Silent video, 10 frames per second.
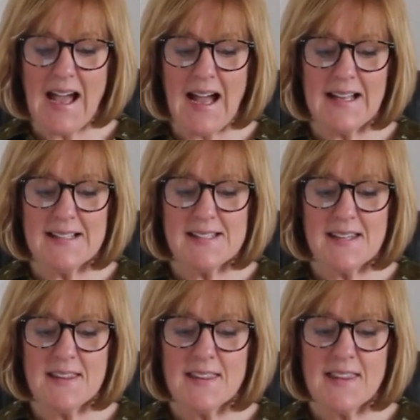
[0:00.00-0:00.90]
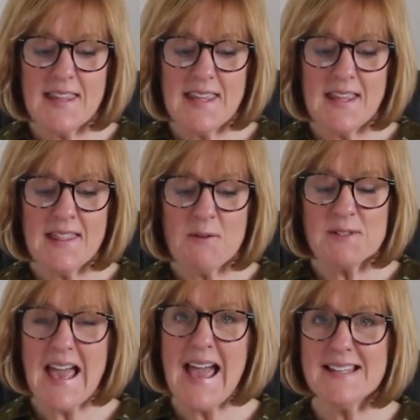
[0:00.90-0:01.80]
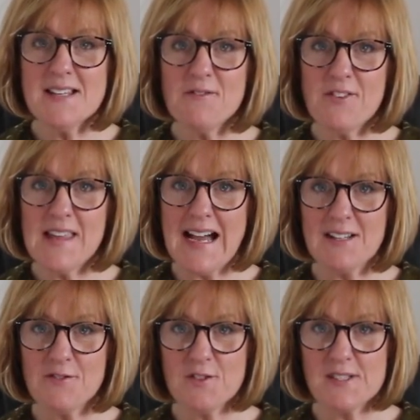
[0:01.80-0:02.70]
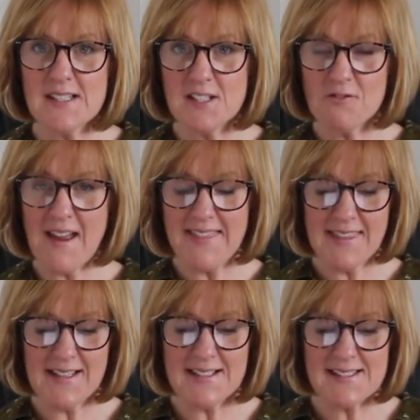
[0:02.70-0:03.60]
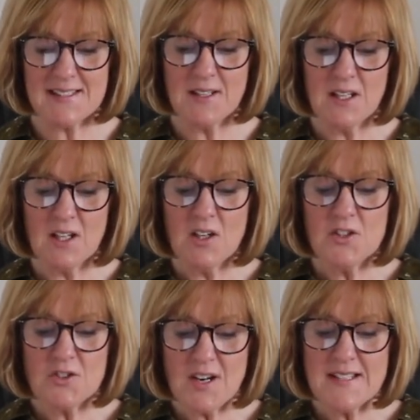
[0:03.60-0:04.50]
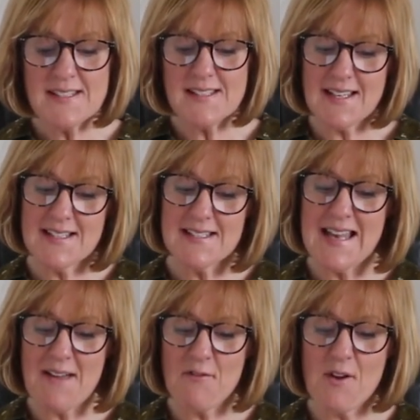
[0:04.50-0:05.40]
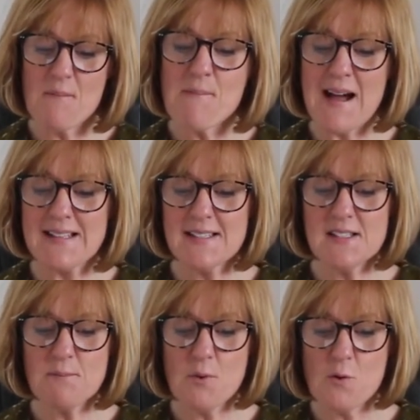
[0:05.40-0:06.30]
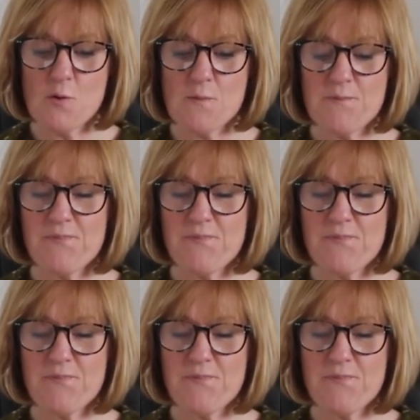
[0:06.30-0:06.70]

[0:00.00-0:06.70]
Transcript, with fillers: And the, there was a heading for the advert, and it read this Trust has never mattered more.